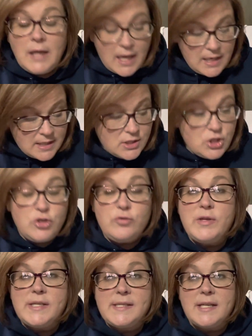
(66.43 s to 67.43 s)
And I didn't
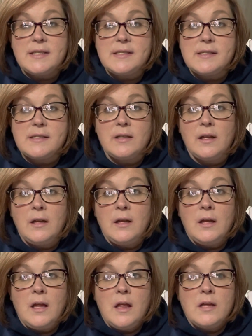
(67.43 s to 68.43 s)
do the sixth
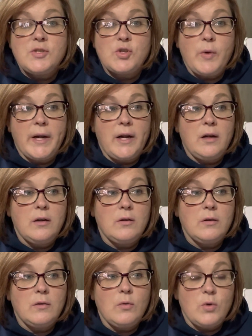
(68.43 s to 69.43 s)
square
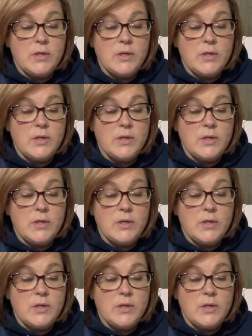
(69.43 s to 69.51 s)
or